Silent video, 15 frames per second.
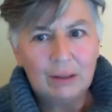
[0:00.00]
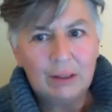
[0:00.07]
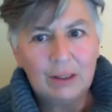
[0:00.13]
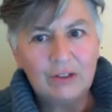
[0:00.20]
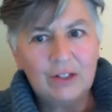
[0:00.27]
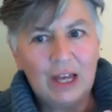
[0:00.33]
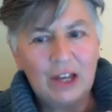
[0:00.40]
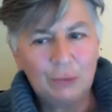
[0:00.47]

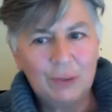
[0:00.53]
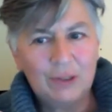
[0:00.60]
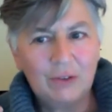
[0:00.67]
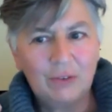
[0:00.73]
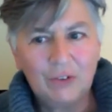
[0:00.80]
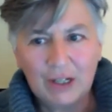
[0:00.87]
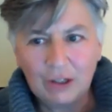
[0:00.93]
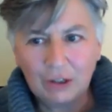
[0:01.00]
This aspect
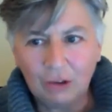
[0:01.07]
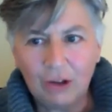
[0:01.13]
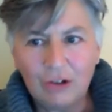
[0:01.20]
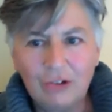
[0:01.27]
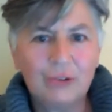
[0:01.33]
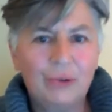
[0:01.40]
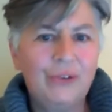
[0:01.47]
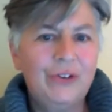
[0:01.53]
of
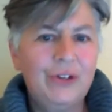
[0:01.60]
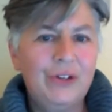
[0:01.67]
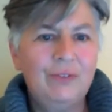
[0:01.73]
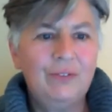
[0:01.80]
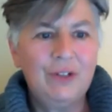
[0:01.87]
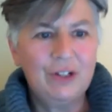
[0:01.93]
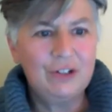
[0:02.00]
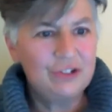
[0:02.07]
psychological
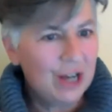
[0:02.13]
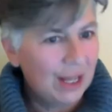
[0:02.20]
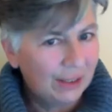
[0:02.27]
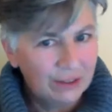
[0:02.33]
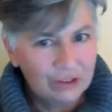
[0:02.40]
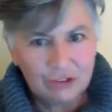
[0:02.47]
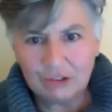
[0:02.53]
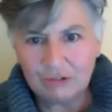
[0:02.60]
safety,
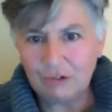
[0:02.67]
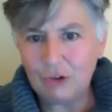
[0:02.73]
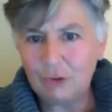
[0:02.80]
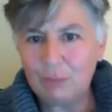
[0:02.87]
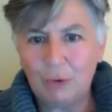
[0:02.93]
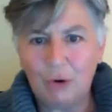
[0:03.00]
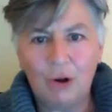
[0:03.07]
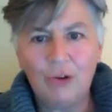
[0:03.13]
challenge and
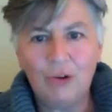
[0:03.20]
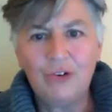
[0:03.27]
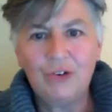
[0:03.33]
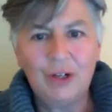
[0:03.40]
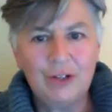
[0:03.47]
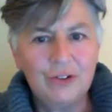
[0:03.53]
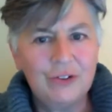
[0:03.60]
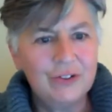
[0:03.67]

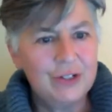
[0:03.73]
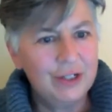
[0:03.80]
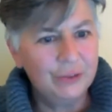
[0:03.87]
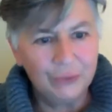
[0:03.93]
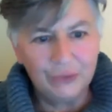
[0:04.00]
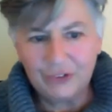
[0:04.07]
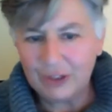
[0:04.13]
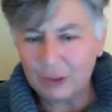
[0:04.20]
response, and the
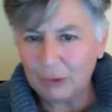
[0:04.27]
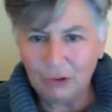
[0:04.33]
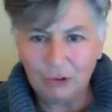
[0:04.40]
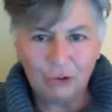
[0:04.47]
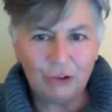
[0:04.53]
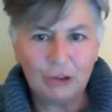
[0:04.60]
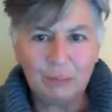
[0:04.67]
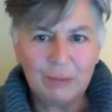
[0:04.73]
skills that we
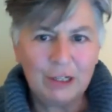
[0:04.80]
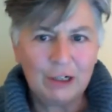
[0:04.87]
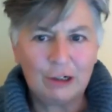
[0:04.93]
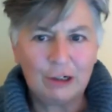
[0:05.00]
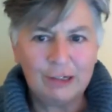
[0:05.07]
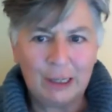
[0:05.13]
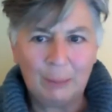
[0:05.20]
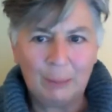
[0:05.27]
learn in
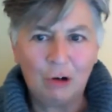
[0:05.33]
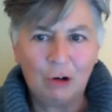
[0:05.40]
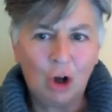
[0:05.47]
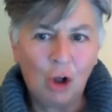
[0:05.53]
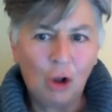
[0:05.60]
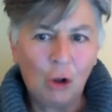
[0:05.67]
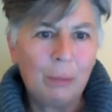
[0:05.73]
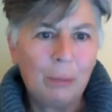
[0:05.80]
BRM are
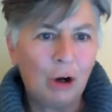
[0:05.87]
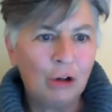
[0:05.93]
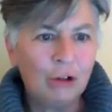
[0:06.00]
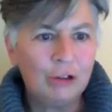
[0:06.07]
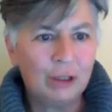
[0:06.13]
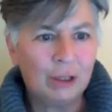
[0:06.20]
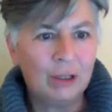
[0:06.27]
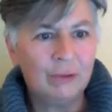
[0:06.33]
all
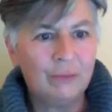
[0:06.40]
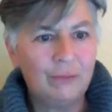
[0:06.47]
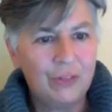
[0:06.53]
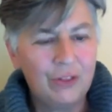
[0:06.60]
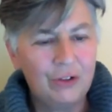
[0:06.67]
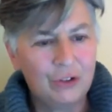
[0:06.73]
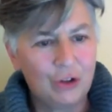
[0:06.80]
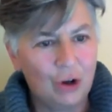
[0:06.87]
part of
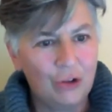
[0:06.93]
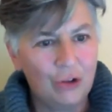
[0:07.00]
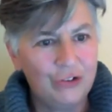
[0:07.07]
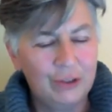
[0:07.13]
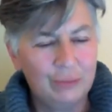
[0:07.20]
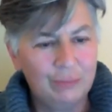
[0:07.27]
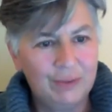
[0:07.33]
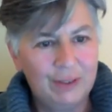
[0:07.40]
this
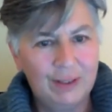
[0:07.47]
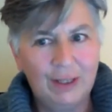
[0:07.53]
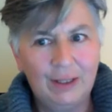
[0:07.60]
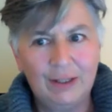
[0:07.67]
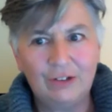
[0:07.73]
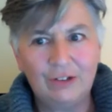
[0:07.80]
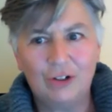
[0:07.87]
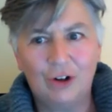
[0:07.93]
concept that I
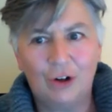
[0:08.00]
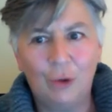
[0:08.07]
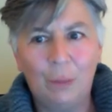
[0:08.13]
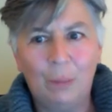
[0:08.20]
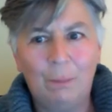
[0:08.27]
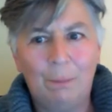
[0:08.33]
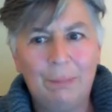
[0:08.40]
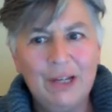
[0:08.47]
like to
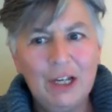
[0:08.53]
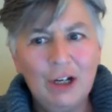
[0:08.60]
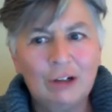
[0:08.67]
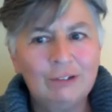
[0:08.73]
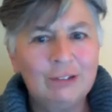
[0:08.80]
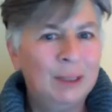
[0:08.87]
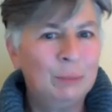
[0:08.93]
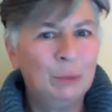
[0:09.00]
call
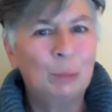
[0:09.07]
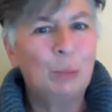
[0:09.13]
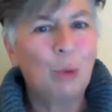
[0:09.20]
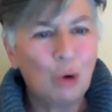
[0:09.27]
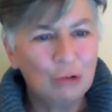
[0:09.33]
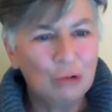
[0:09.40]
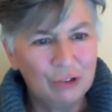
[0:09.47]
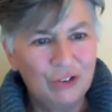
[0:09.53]
PRM, or
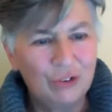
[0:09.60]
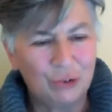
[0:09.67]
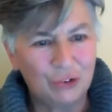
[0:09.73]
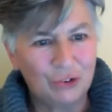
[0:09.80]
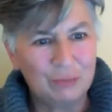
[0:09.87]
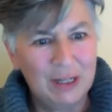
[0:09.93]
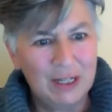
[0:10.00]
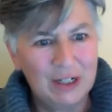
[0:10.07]
Port
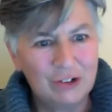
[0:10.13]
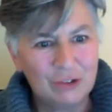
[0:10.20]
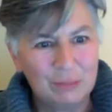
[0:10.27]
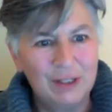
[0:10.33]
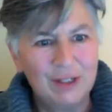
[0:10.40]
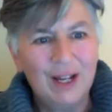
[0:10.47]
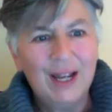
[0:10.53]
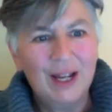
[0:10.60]
Resource
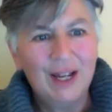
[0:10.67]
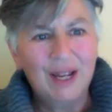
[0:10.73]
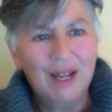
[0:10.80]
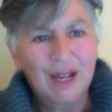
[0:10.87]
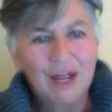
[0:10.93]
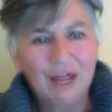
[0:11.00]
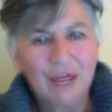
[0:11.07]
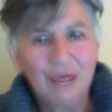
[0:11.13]
Management.
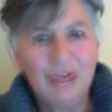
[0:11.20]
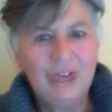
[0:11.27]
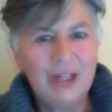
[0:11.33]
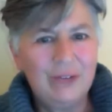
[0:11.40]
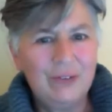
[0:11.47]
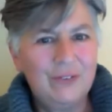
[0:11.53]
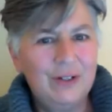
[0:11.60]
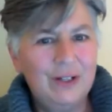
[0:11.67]
Psychological
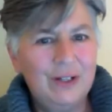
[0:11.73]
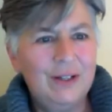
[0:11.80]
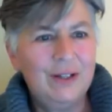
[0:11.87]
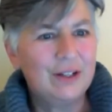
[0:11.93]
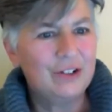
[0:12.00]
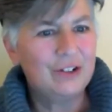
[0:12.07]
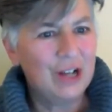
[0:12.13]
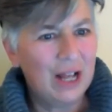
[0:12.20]

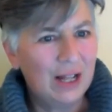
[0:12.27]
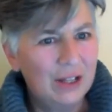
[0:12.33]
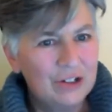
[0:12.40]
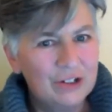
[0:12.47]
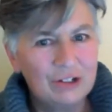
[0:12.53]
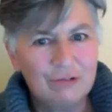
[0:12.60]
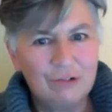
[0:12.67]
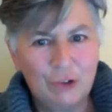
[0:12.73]
safety, the
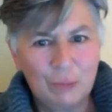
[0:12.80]
challenge and